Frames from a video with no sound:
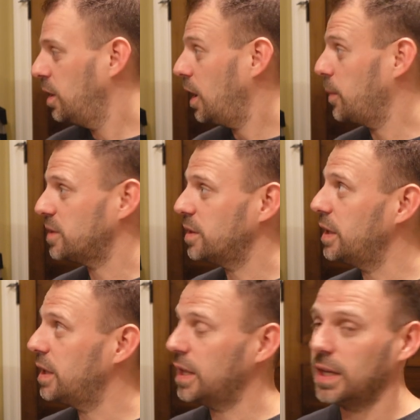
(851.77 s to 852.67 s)
I'm
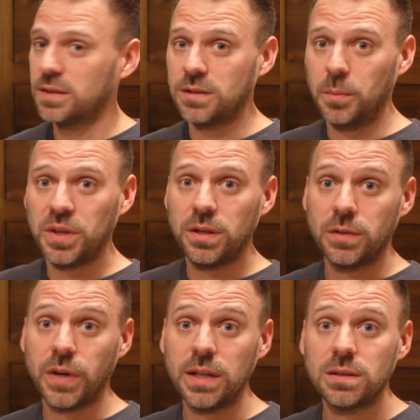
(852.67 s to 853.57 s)
excited to get some of the
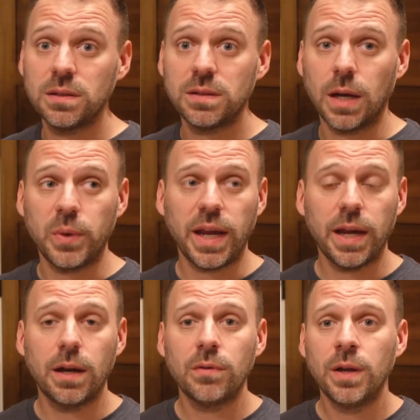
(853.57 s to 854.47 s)
devices that we
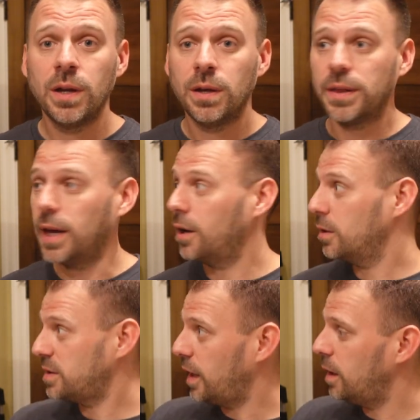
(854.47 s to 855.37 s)
have that
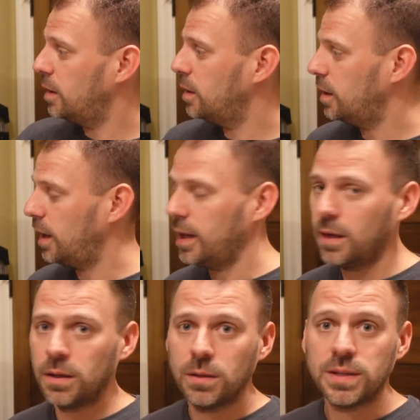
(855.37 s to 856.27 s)
are 10
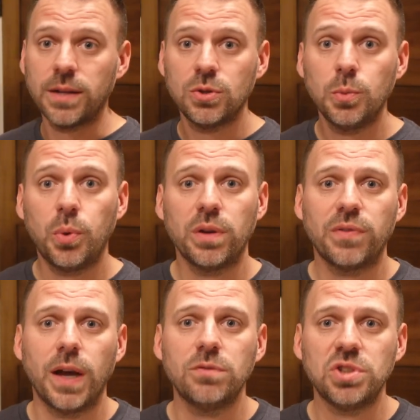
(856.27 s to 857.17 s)
and
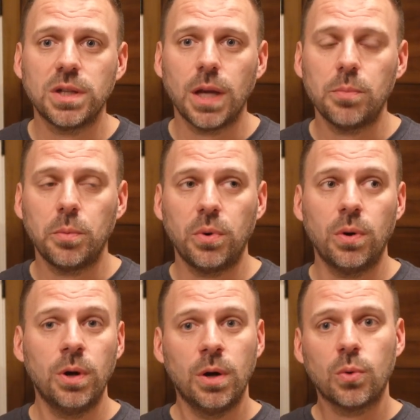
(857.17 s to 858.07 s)
2.5G
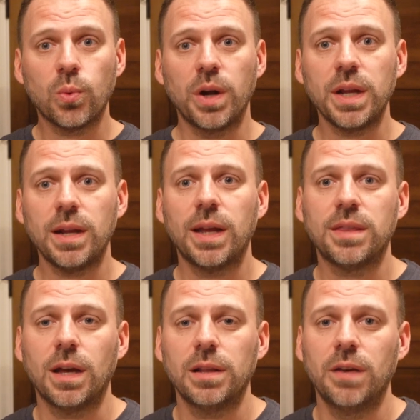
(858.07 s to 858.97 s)
capable running at
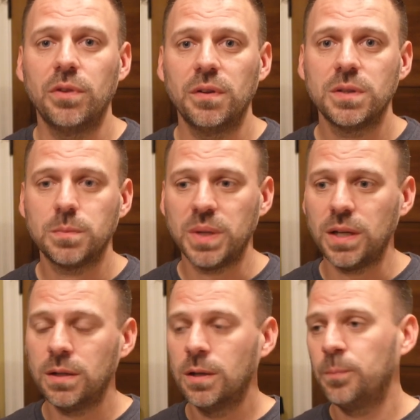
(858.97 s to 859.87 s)
that level of speed.